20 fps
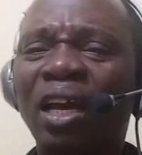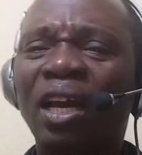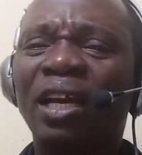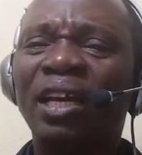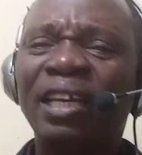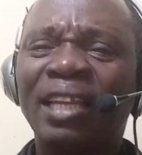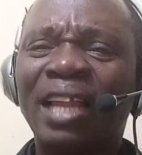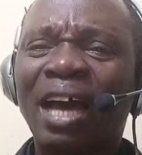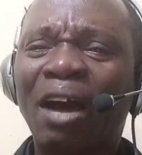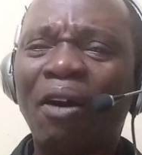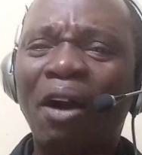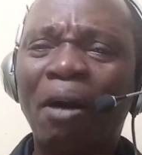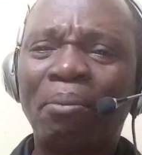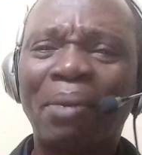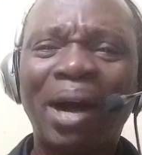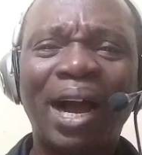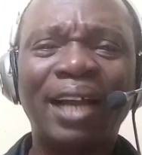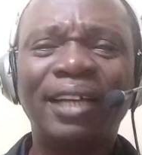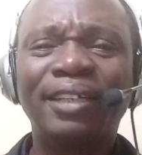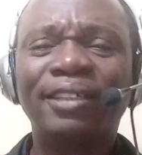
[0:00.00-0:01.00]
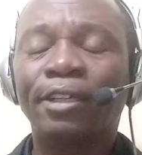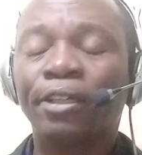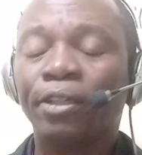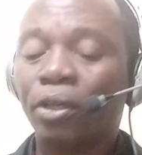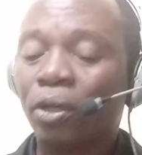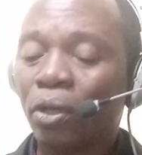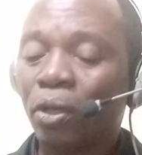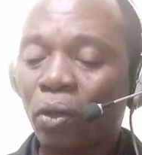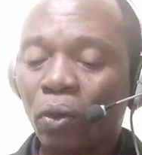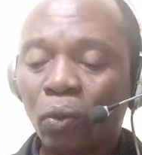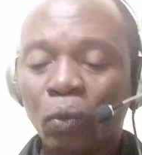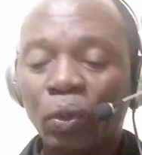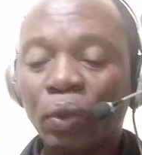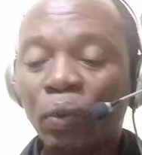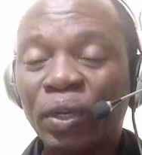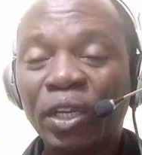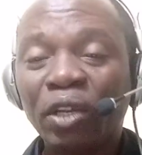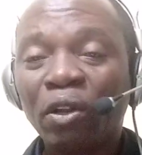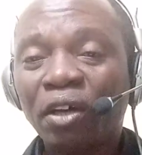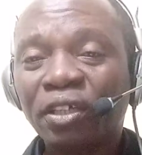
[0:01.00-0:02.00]
in our mind, we
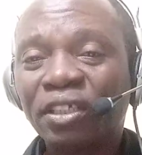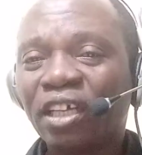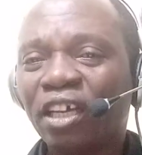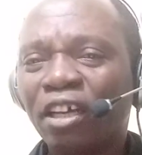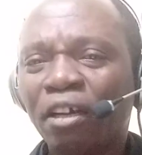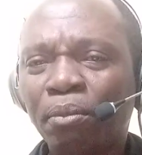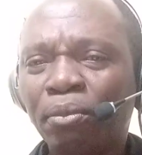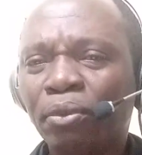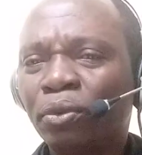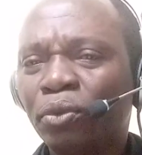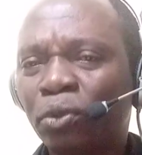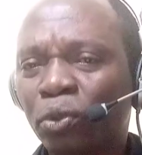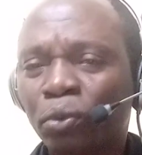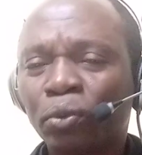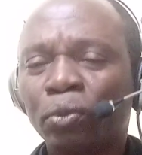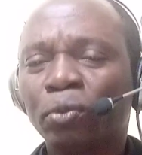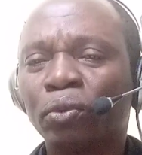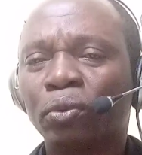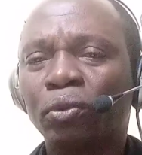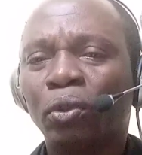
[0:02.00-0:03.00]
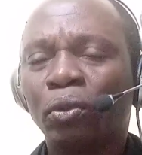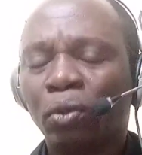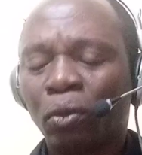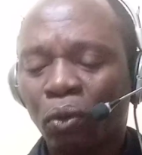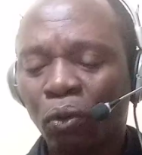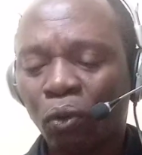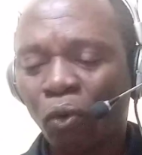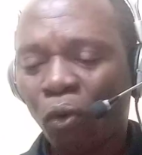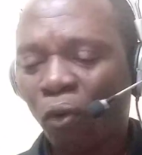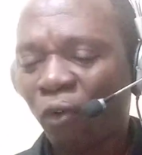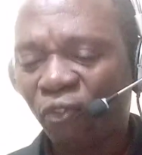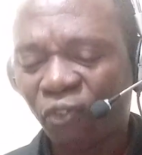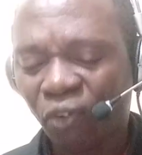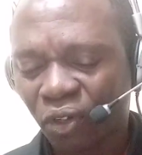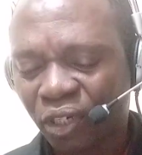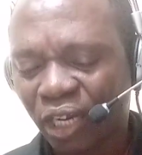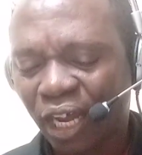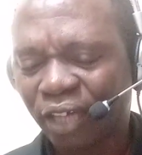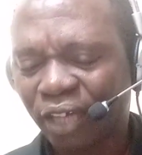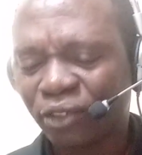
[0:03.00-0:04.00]
will not able to go further.